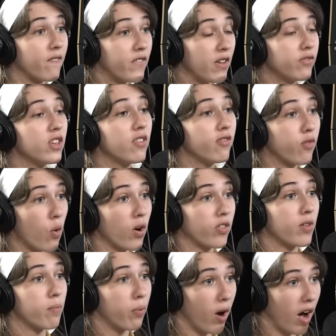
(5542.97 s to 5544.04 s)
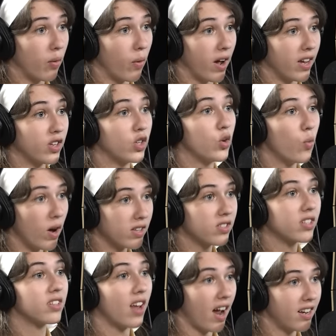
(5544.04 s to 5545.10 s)
54th and Broadway, you went to
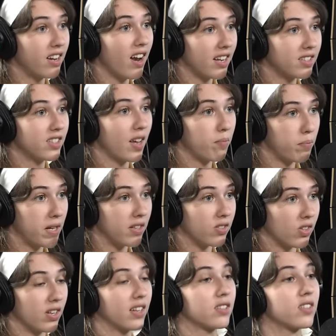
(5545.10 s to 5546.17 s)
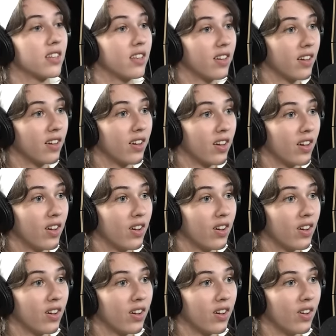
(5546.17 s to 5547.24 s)
99 cent pizza. That's where I live.
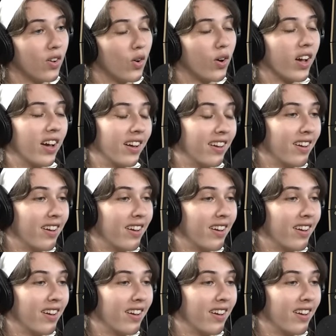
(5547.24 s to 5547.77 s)
Okay.